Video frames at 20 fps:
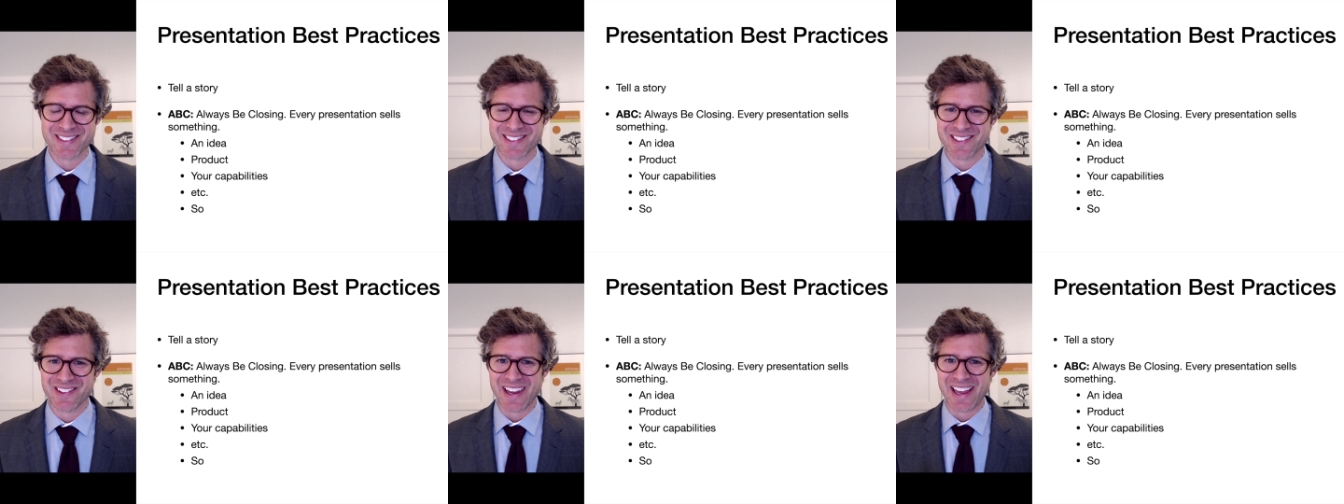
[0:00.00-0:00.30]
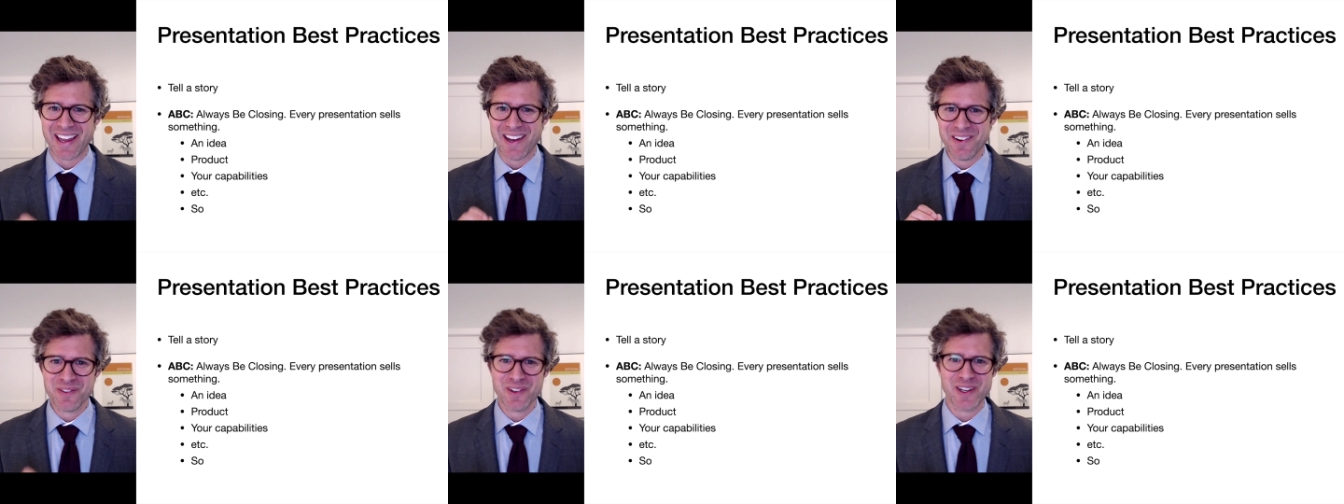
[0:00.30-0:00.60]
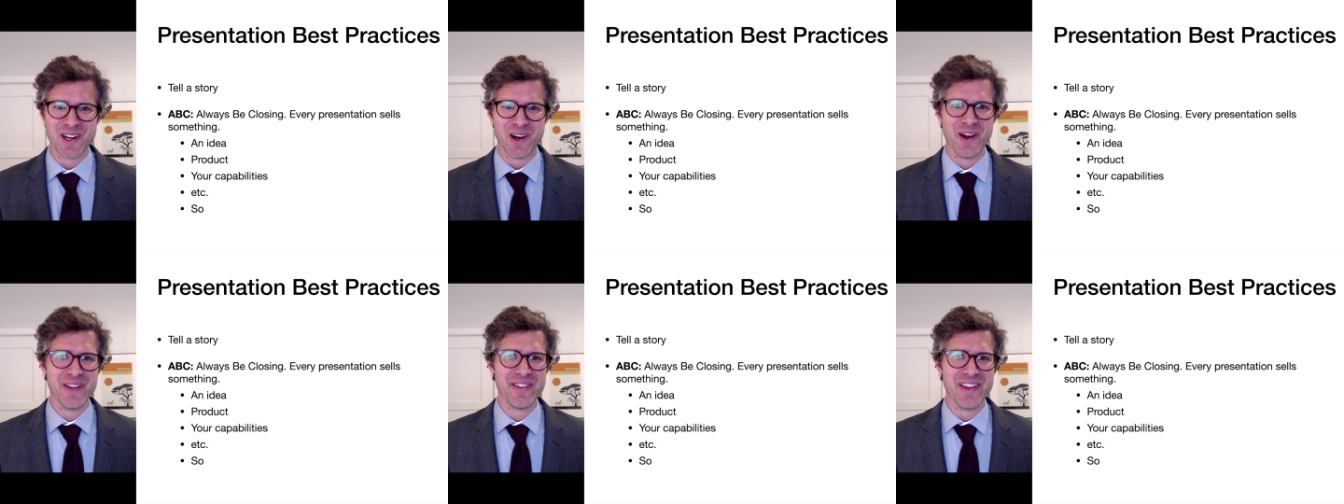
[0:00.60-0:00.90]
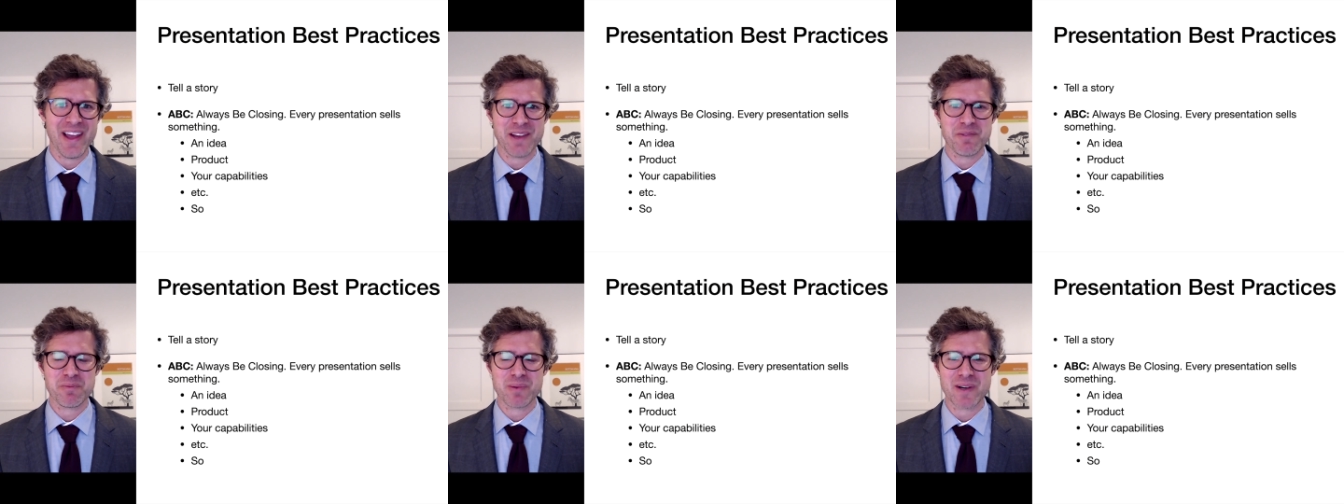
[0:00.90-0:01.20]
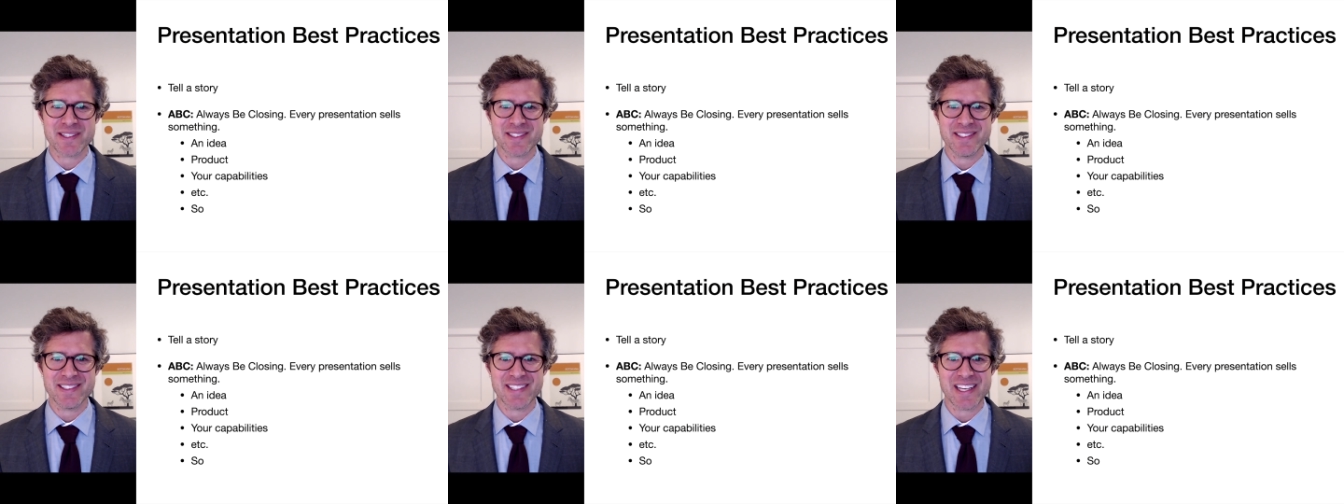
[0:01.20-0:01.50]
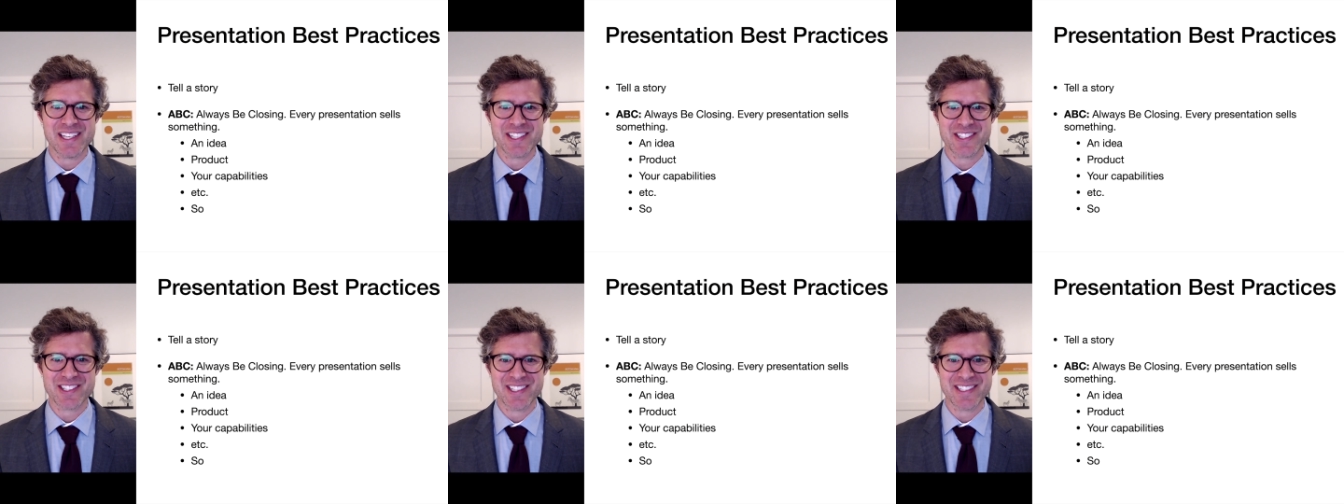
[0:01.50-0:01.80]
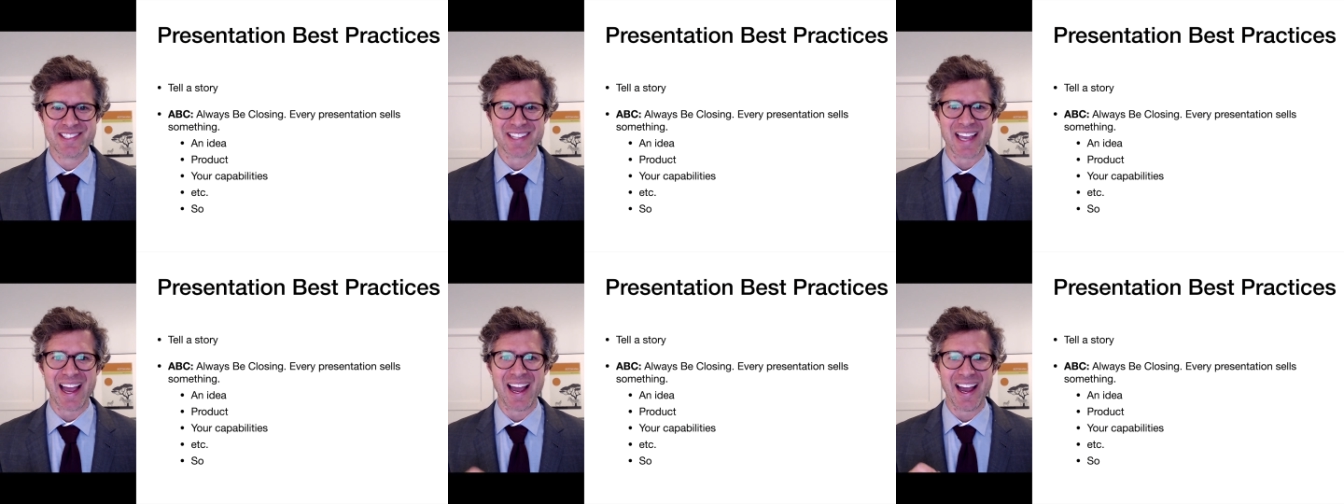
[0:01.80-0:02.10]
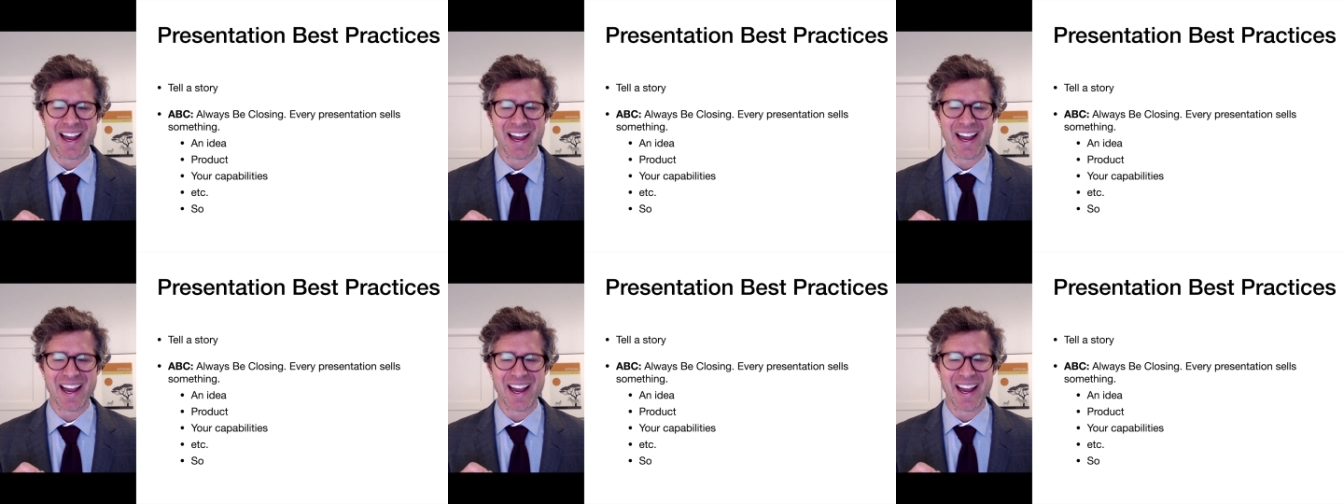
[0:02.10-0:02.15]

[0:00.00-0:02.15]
So every online presentation is